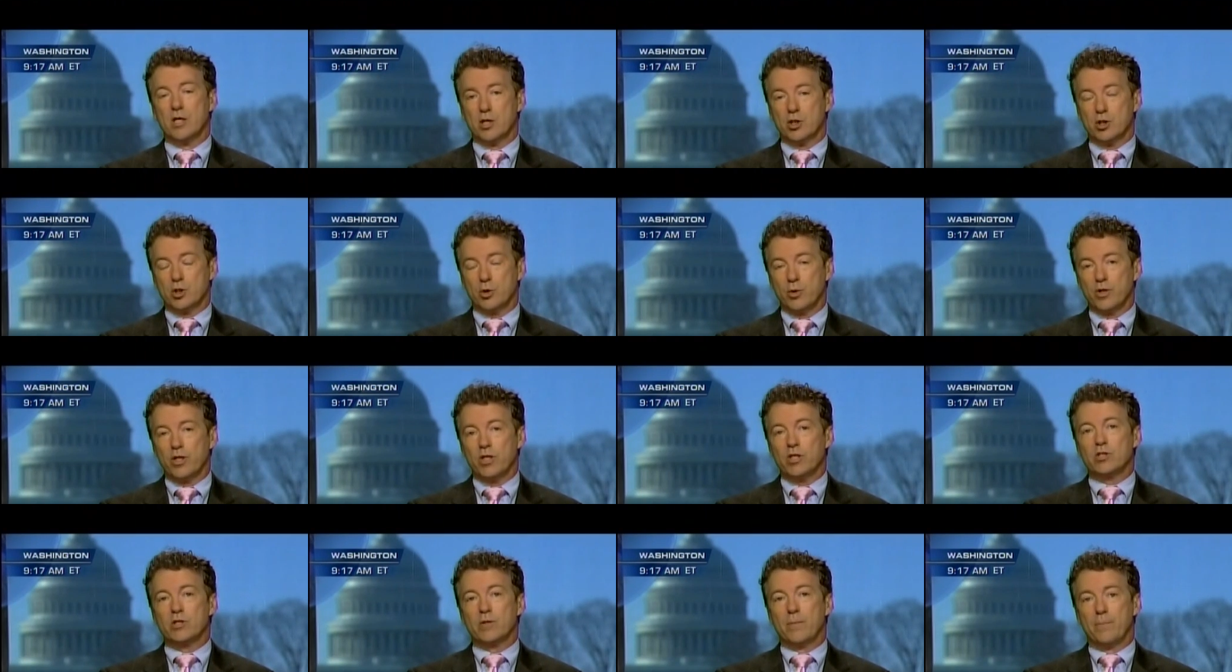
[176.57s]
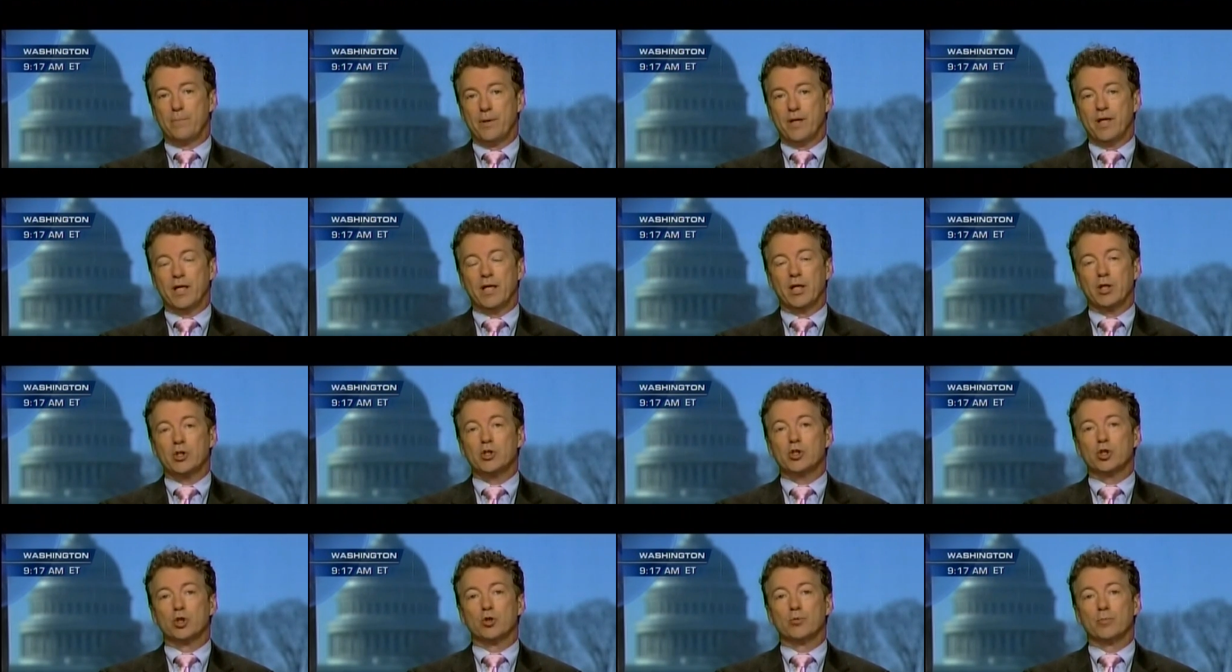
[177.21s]
So it is a big
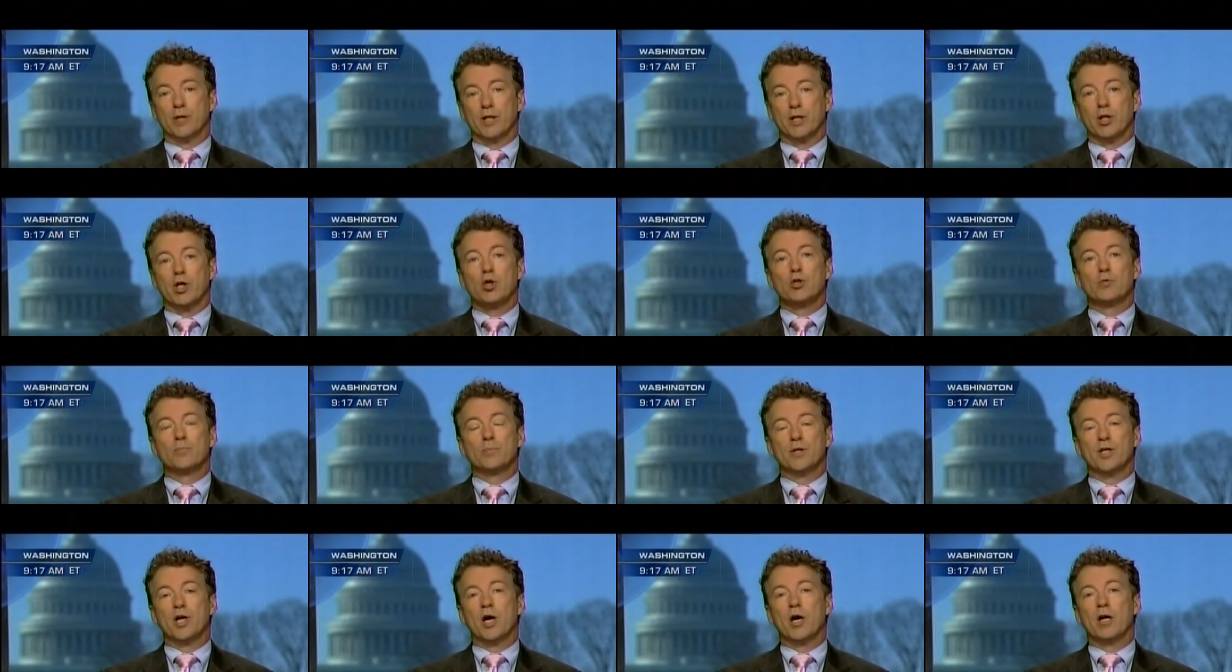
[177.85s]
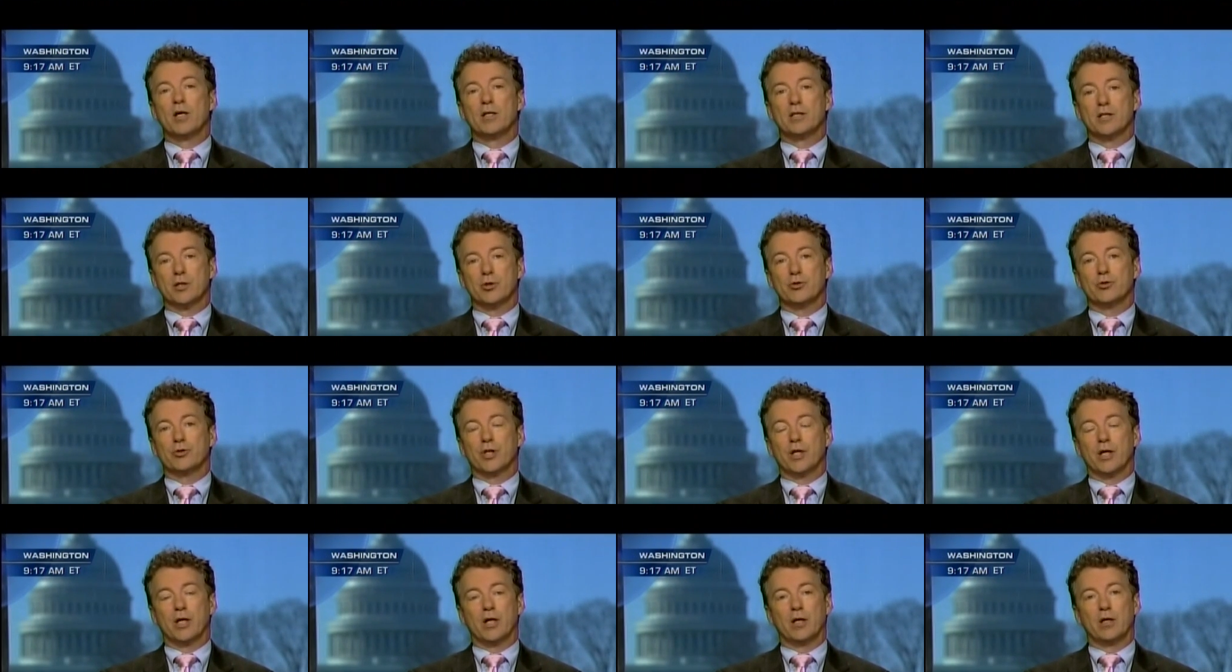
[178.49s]
issue, but it goes beyond
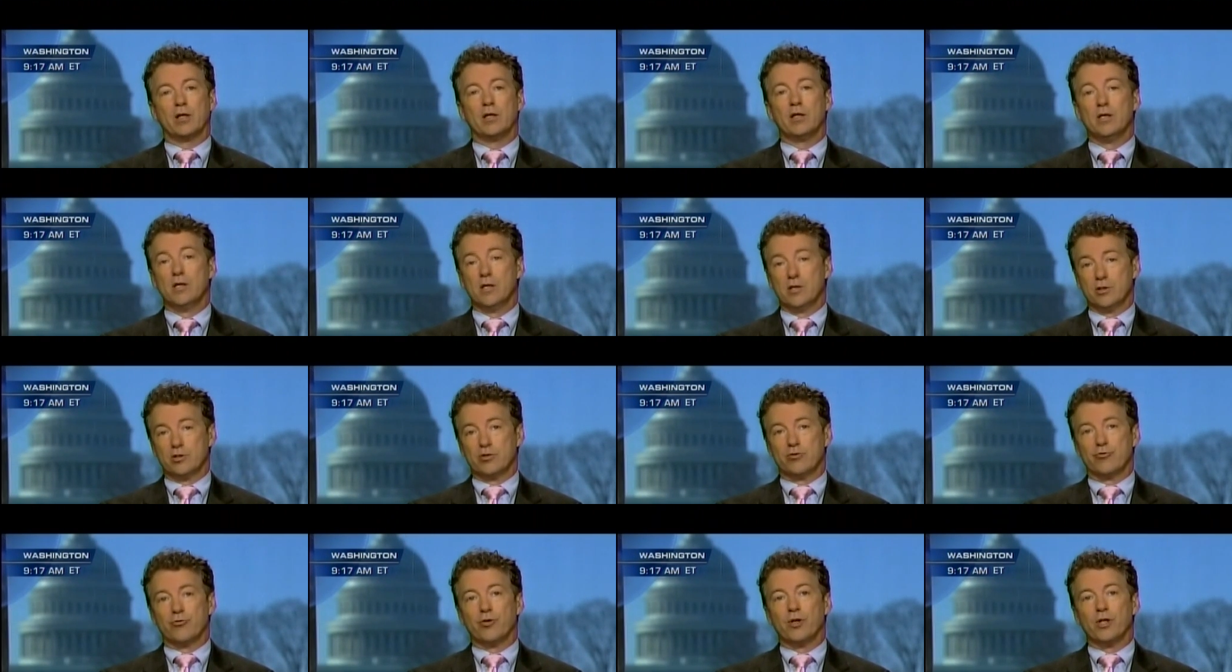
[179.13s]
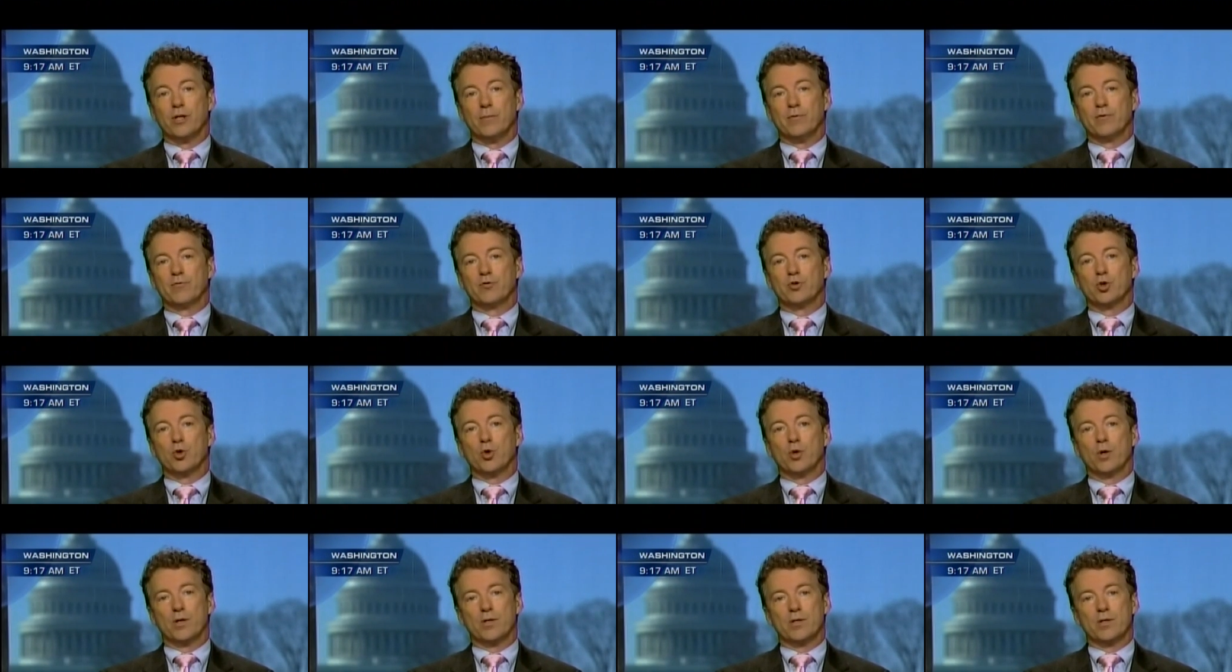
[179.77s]
health care to freedom of choice.